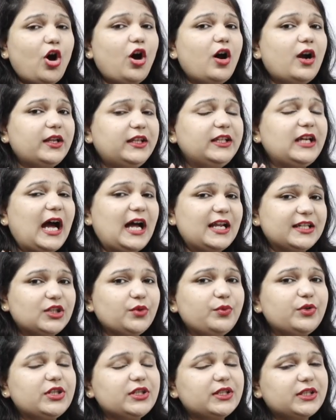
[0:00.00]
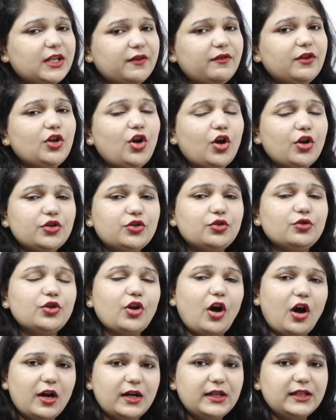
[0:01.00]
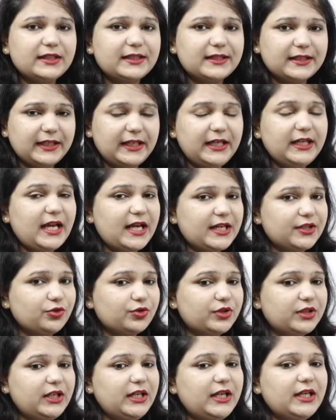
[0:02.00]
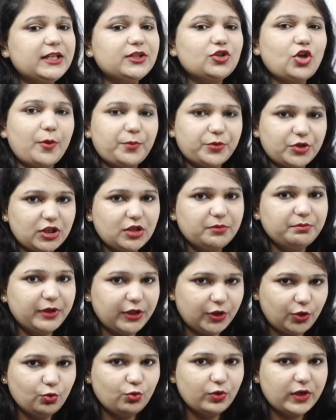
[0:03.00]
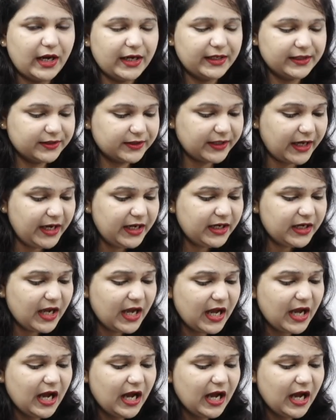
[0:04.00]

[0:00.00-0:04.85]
or the answer which is given onto your screen as you see, is option number 2, guys, right?